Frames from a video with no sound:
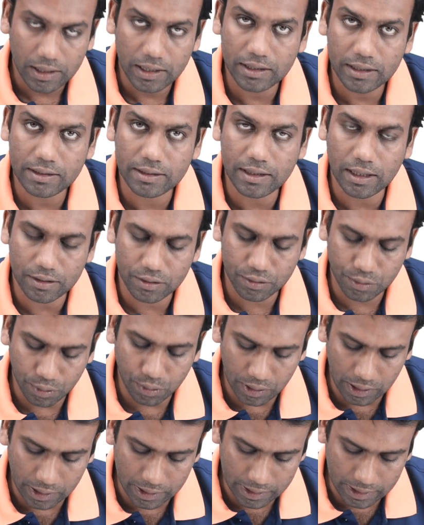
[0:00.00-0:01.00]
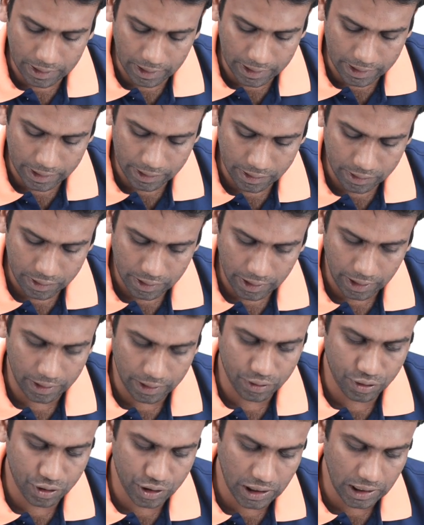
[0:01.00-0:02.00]
is the solar current
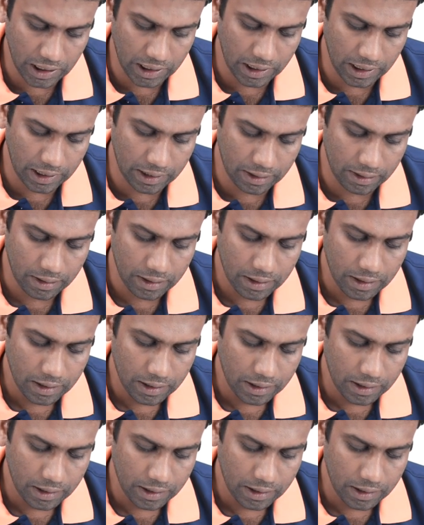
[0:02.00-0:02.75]
and J L